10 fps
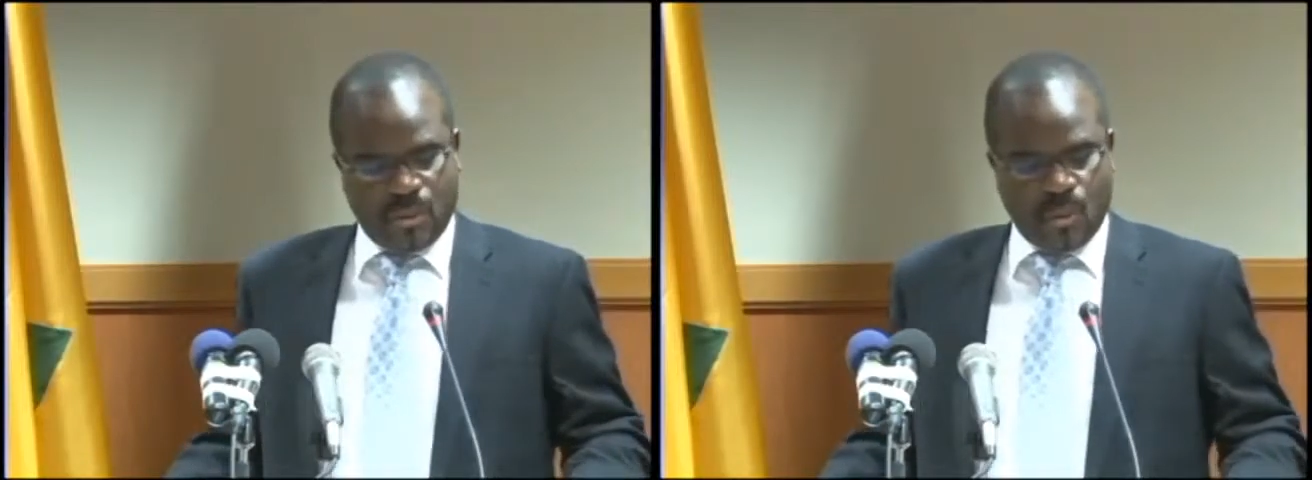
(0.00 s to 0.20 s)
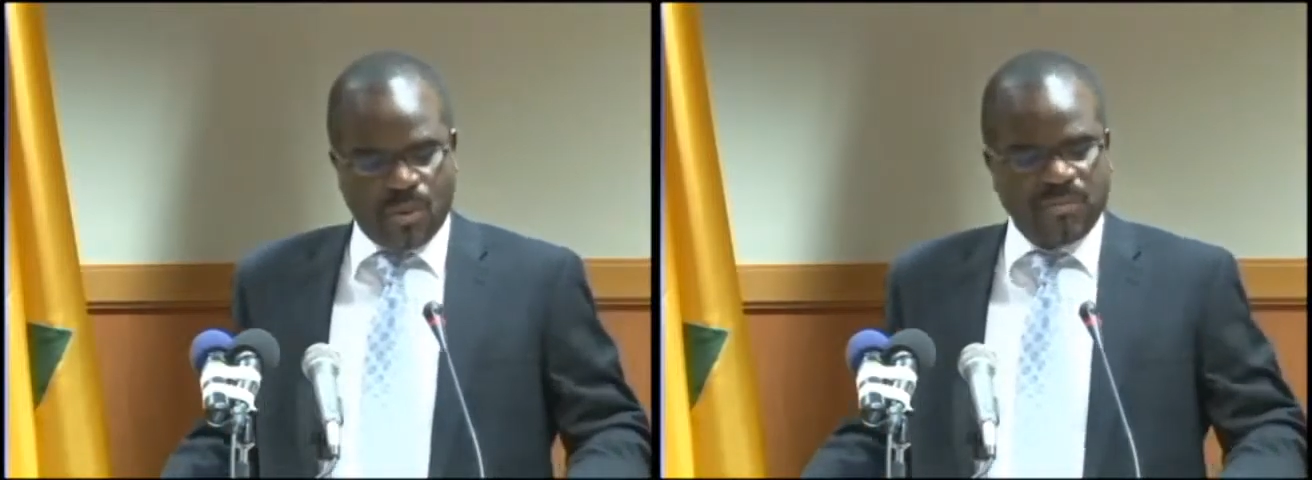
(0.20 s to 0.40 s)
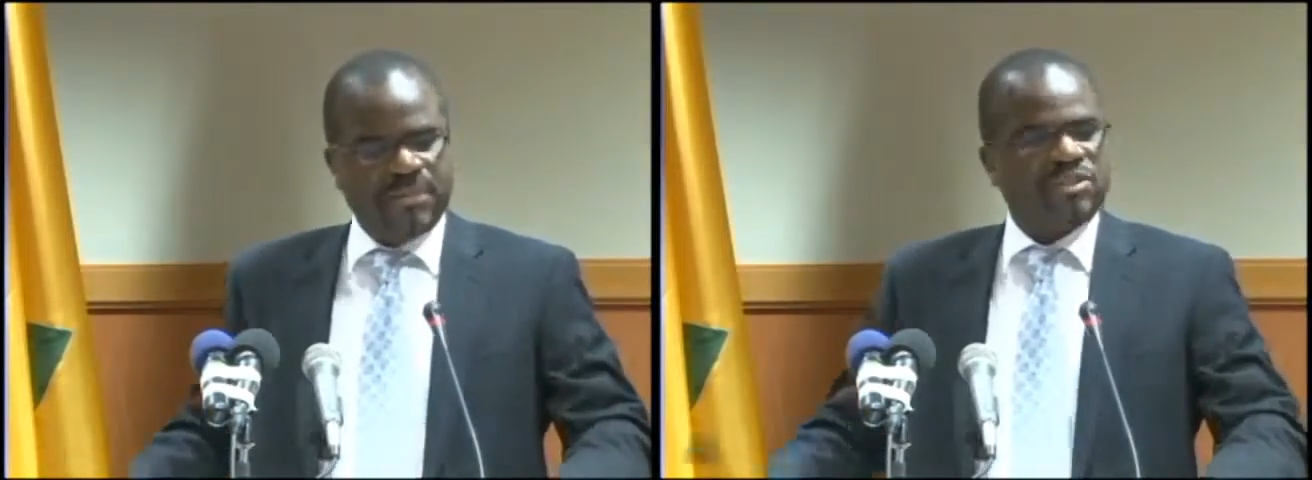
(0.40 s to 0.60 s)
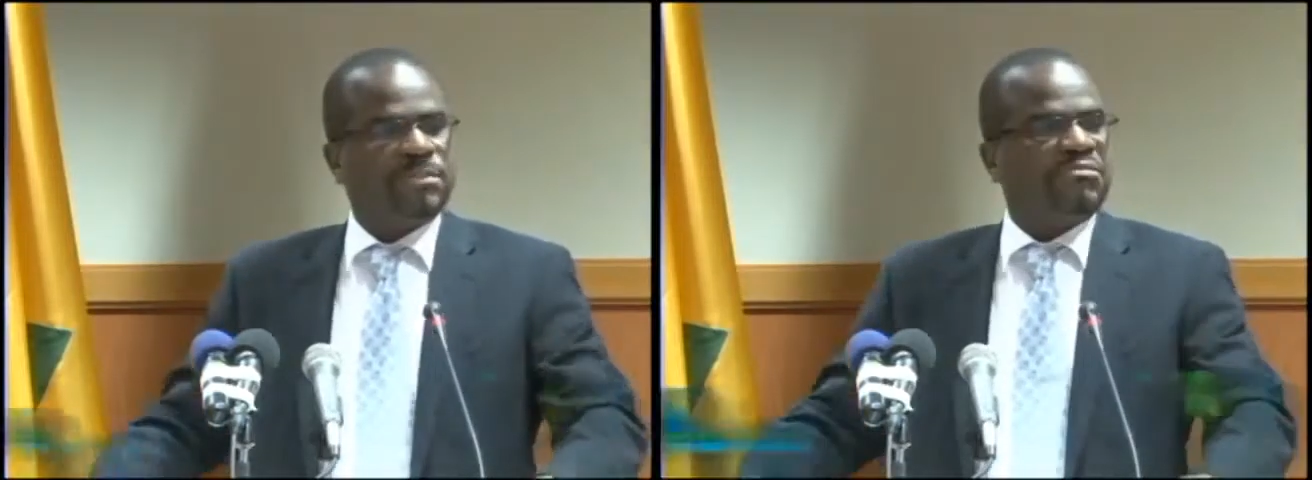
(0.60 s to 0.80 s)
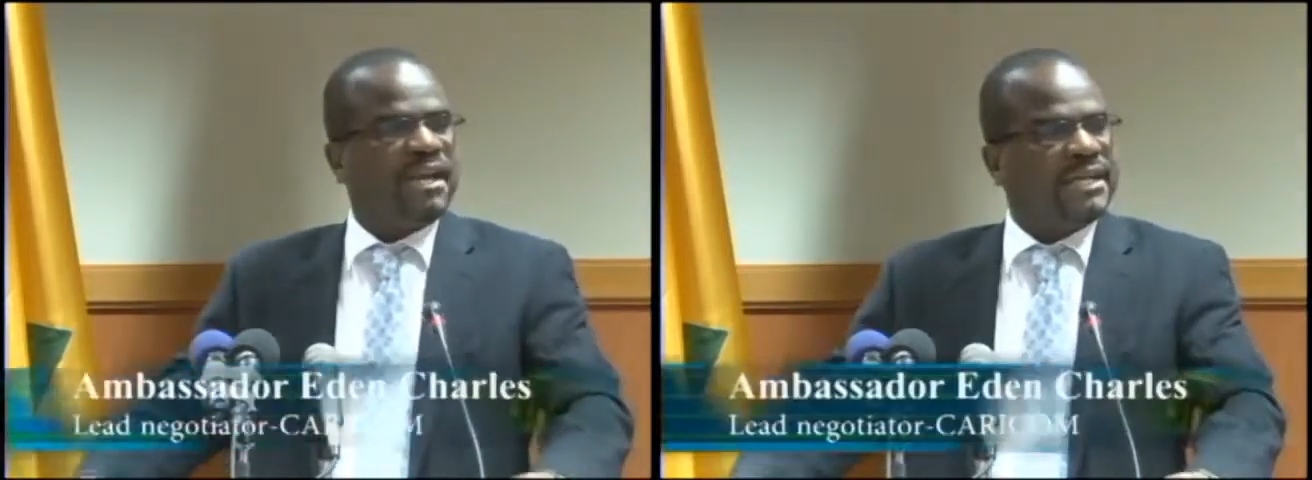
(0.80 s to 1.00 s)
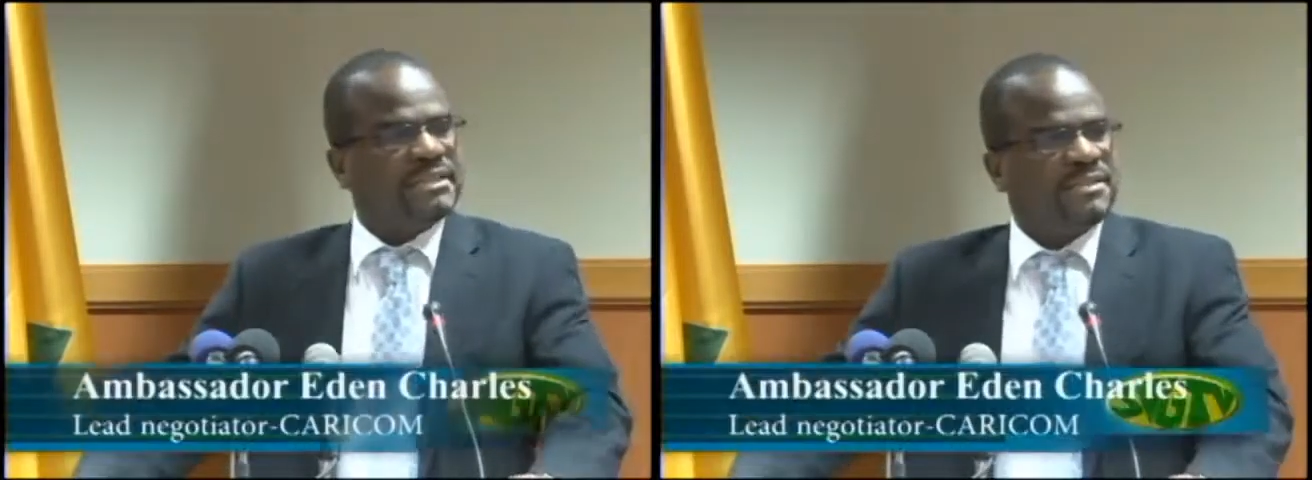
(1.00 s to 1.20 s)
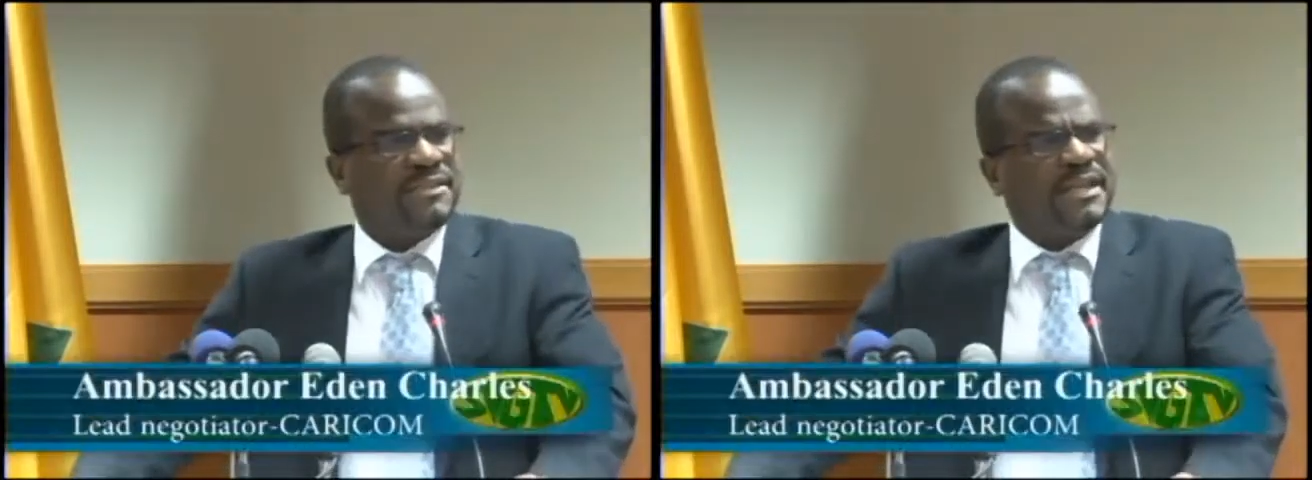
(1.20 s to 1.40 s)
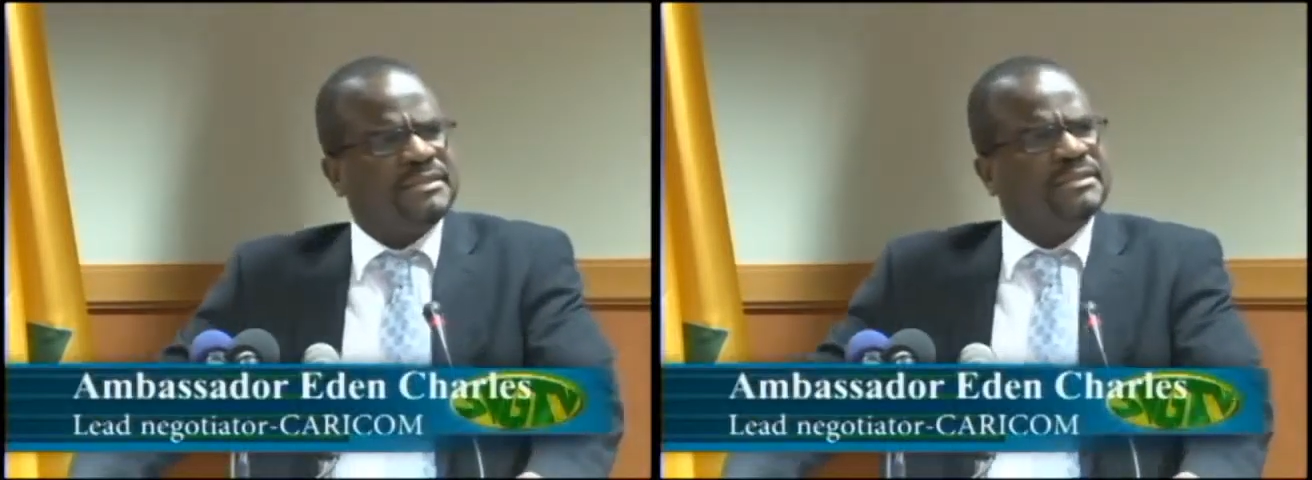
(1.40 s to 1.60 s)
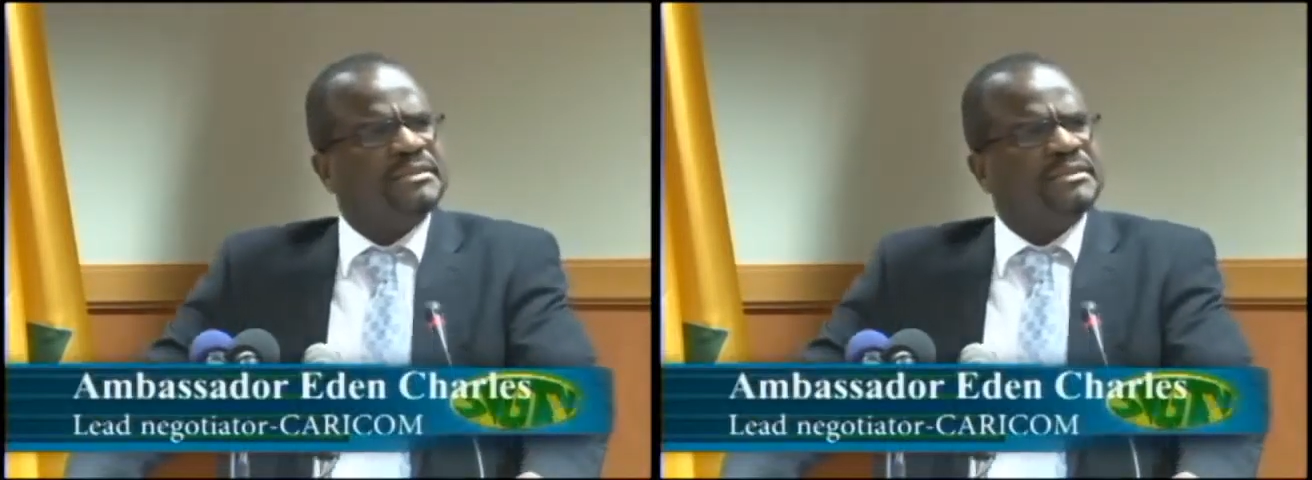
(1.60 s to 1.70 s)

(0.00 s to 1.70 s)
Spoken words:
One may be surprised that